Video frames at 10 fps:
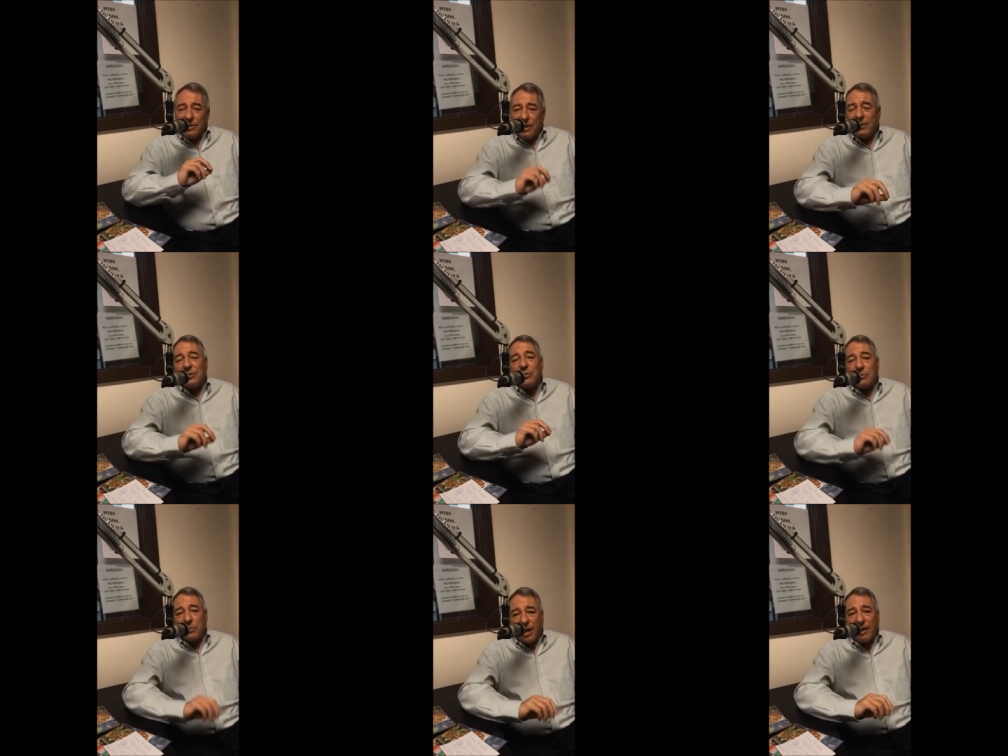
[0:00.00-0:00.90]
needing
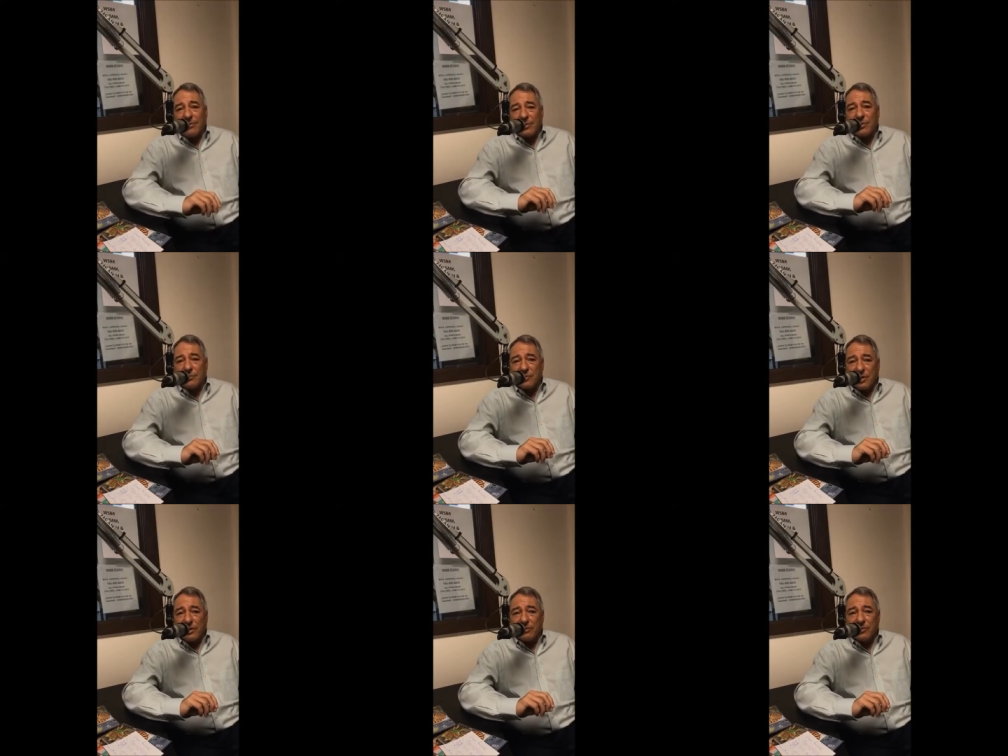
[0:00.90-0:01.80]
to impoverish
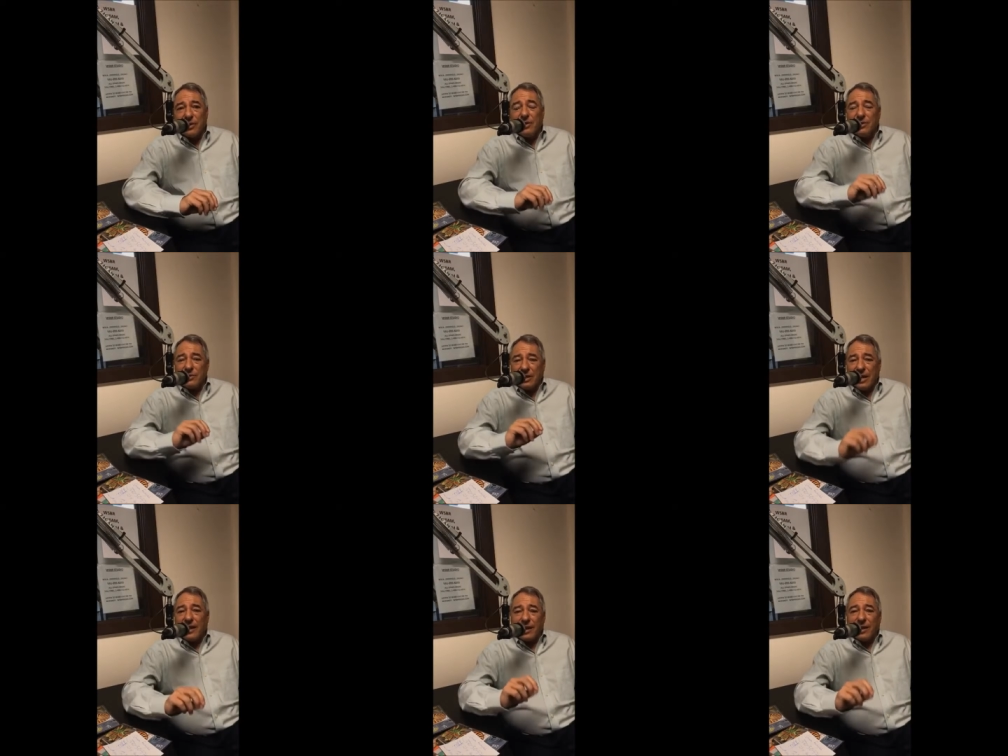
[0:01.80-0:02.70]
themselves to
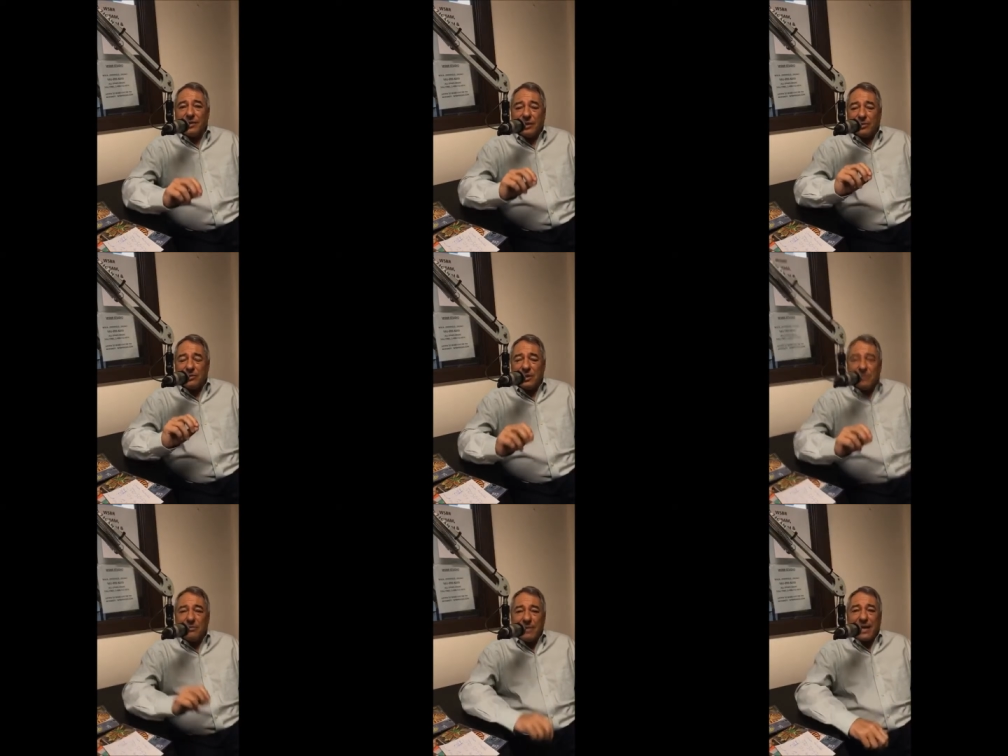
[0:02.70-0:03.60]
get on, you know, to
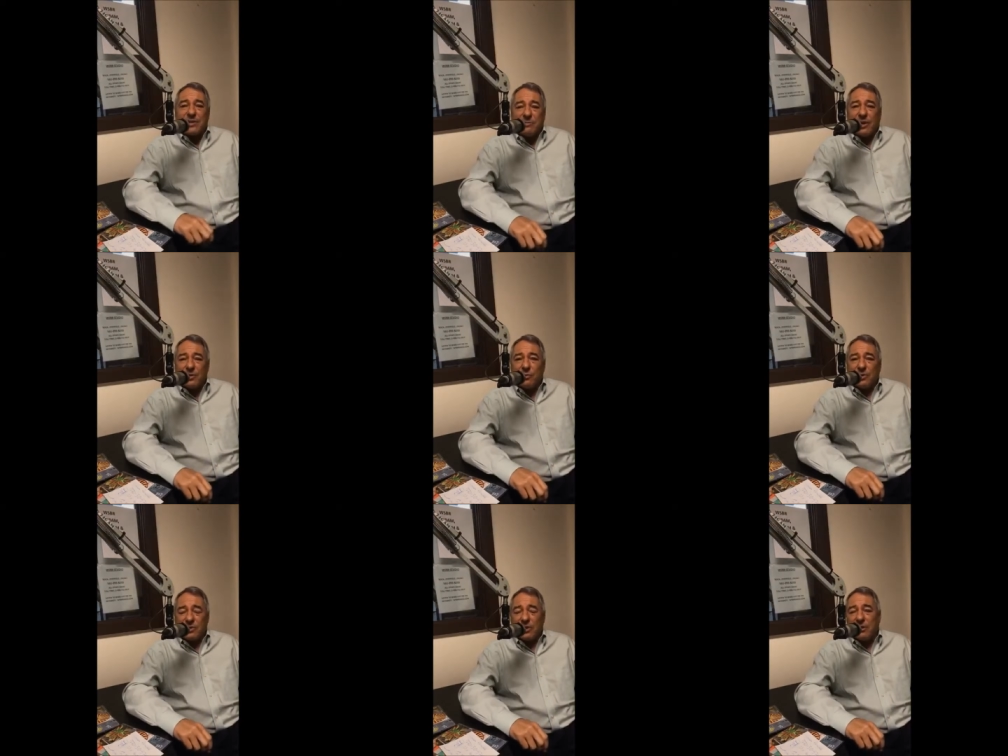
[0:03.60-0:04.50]
maximize
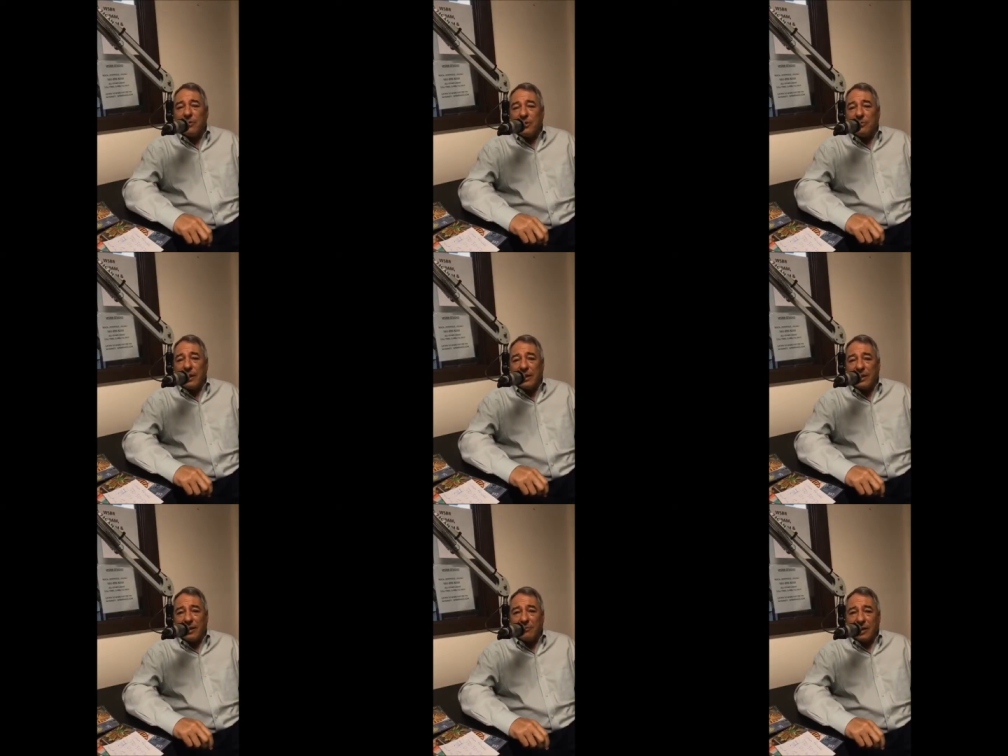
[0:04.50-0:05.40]
what's going to be their
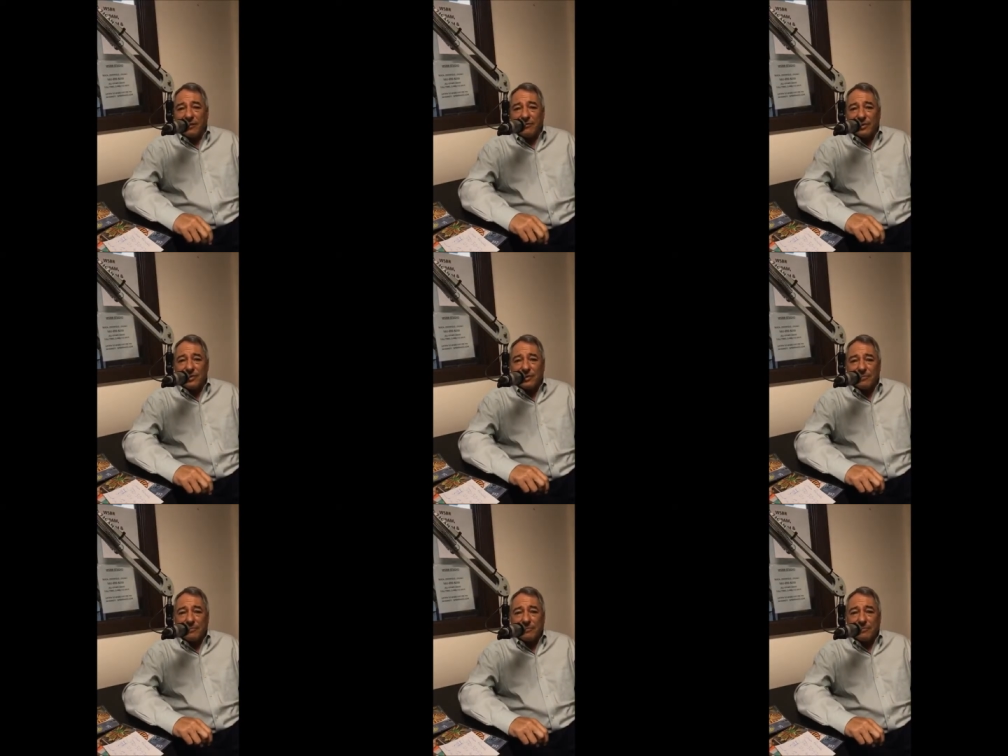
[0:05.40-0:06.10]
Medicaid benefits. You